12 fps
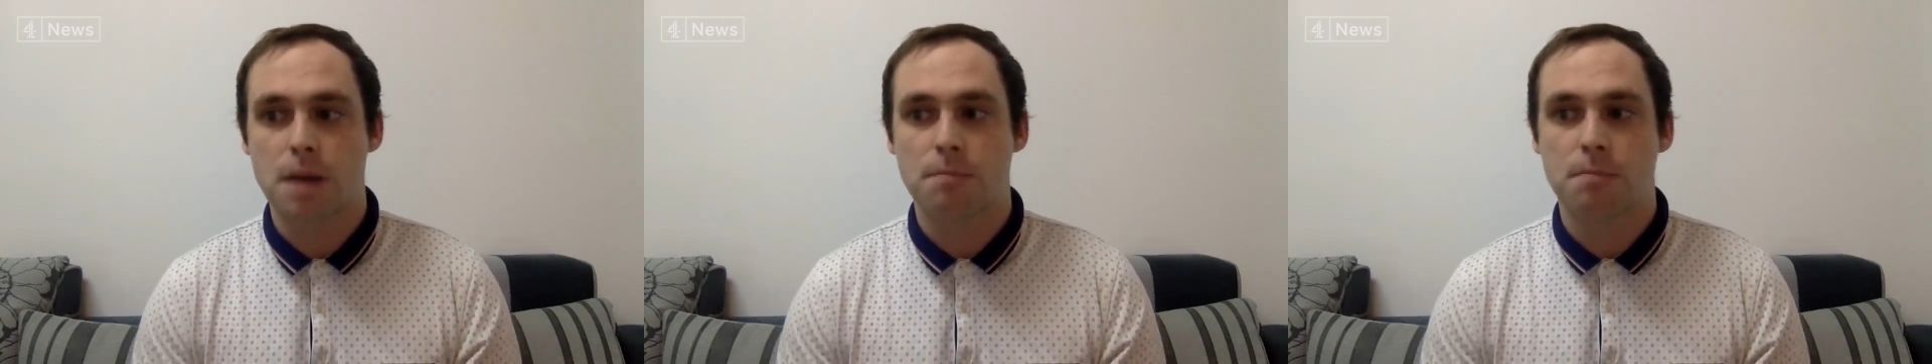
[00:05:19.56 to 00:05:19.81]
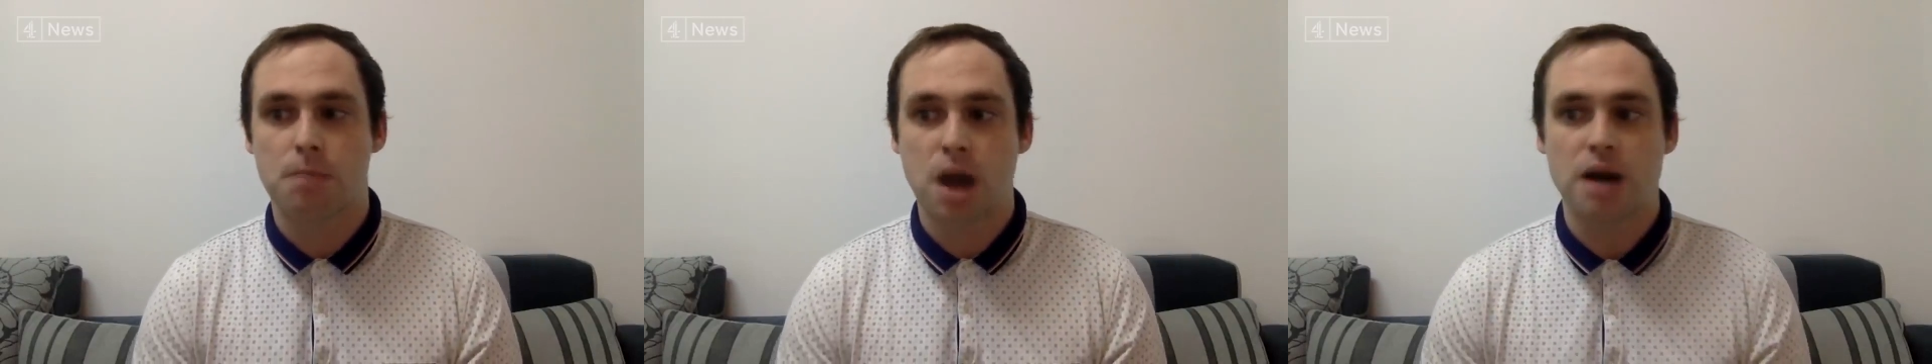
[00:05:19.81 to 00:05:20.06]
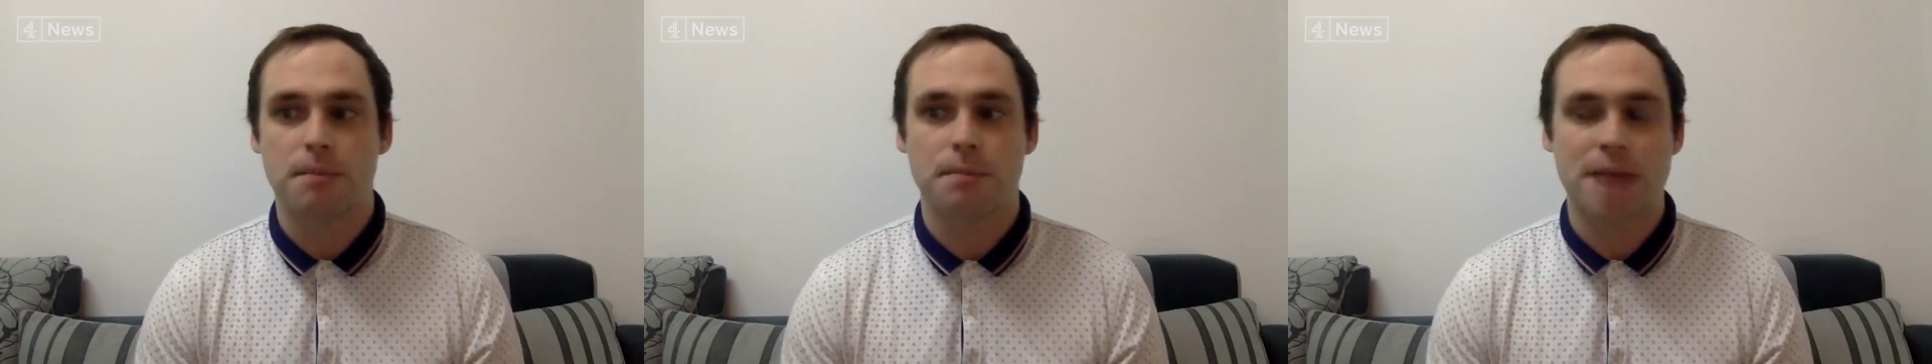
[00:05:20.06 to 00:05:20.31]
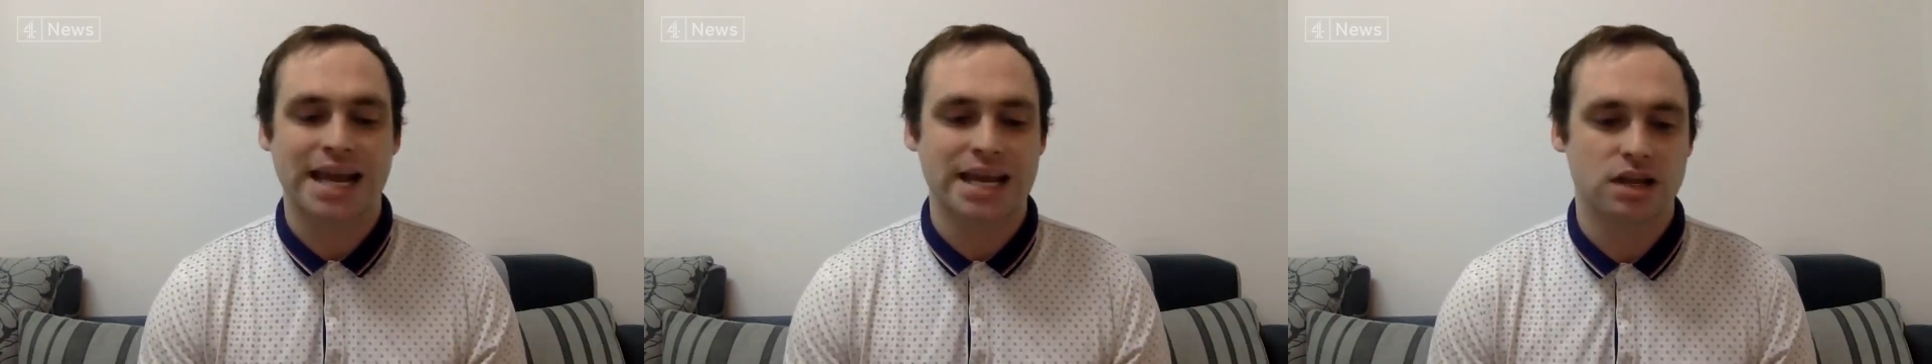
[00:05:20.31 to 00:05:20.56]
But
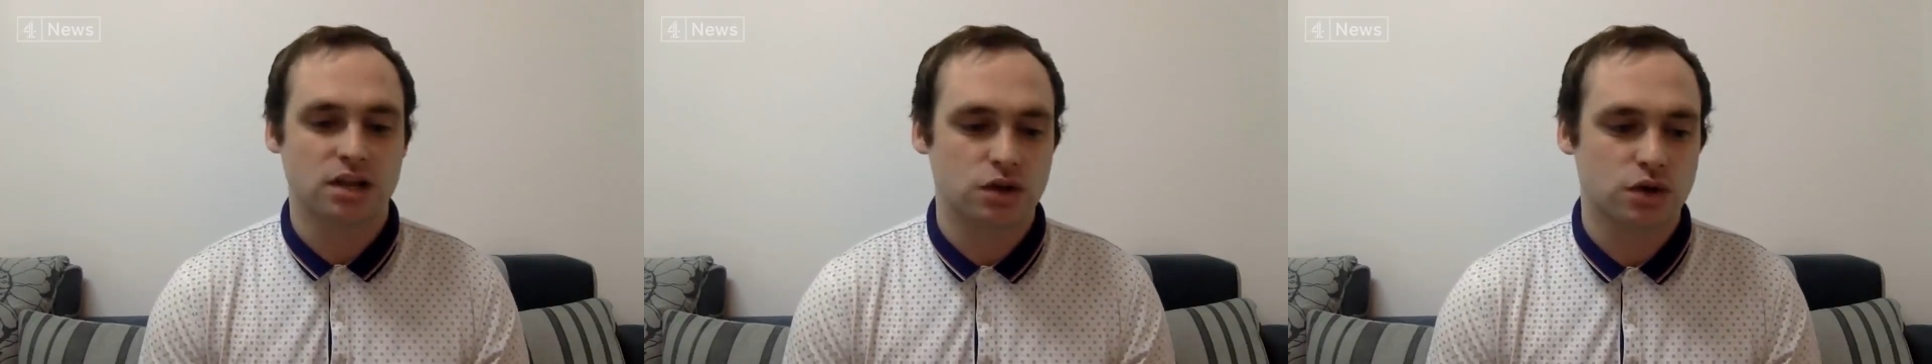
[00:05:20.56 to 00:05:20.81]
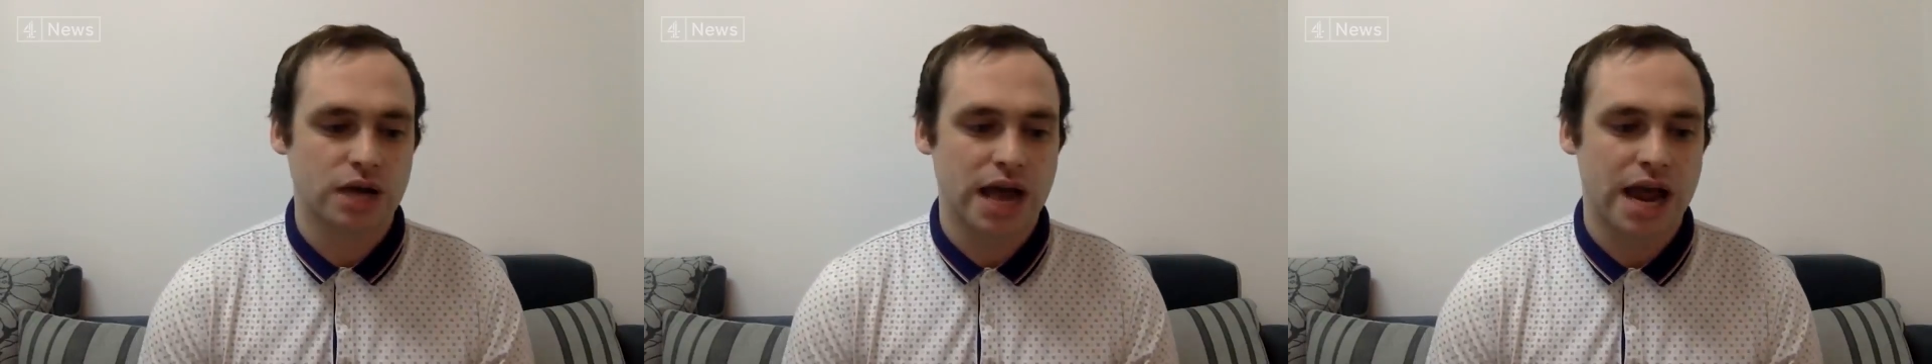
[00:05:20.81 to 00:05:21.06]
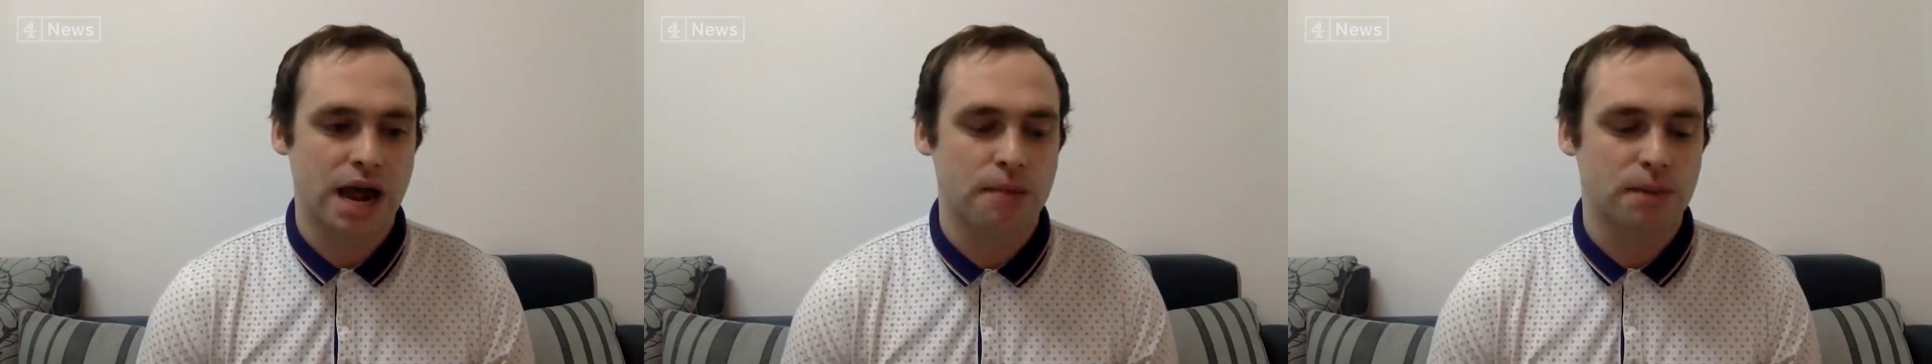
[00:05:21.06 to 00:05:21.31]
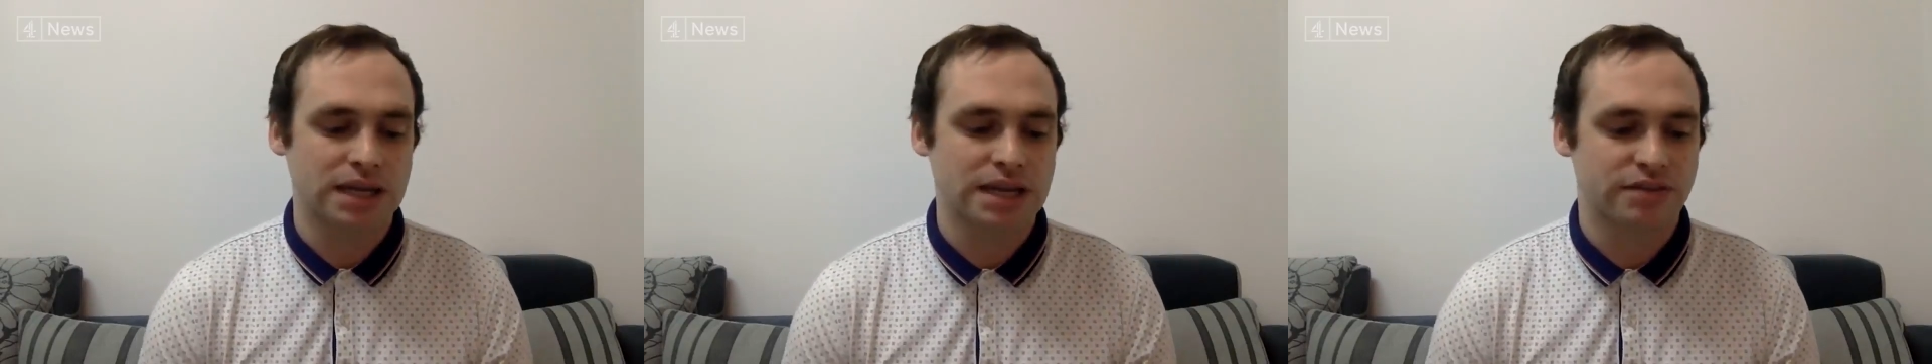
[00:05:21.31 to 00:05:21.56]
back in the UK, I
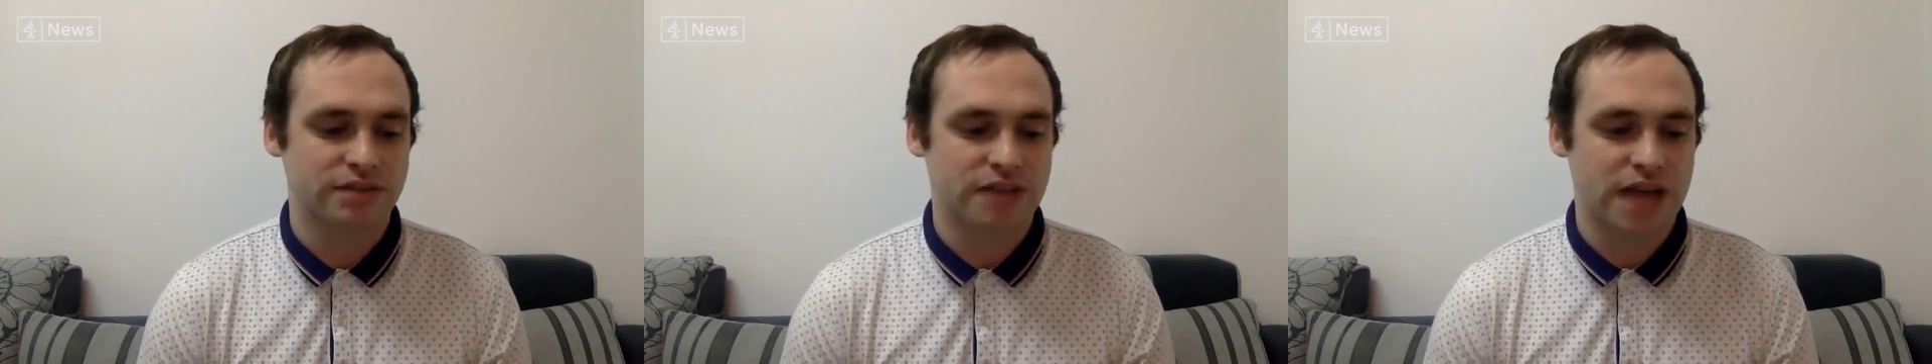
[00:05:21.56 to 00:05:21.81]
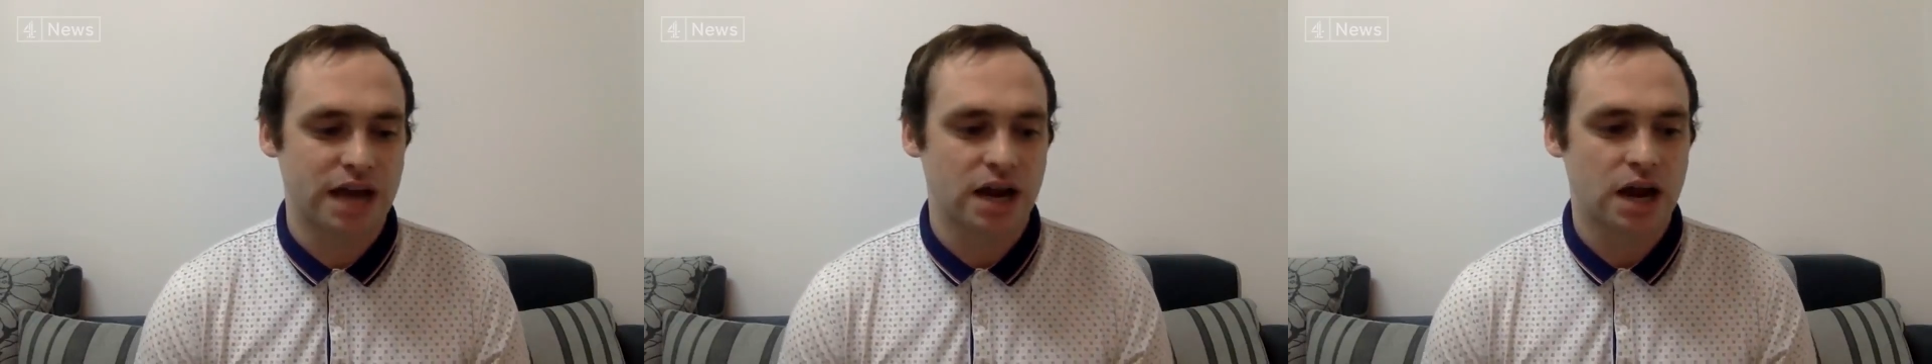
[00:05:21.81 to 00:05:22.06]
believe that